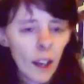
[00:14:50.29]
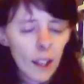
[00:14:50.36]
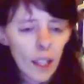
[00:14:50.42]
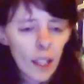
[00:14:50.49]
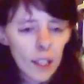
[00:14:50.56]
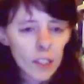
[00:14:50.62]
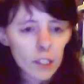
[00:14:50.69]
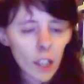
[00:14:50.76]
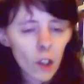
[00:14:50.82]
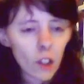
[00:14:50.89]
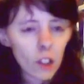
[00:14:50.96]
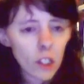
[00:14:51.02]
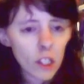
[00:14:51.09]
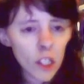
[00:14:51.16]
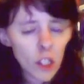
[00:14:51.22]
get stuck
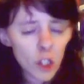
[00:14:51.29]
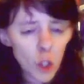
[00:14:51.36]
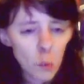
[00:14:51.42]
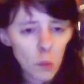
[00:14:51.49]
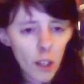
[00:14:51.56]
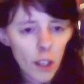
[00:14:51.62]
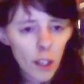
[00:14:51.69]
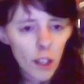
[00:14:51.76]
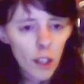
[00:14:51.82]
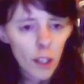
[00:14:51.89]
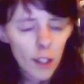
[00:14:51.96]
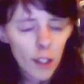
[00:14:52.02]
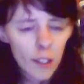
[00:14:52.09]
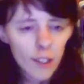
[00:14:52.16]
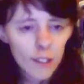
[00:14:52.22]
on a tube
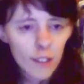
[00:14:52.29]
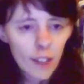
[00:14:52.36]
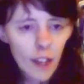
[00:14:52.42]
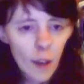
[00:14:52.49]
and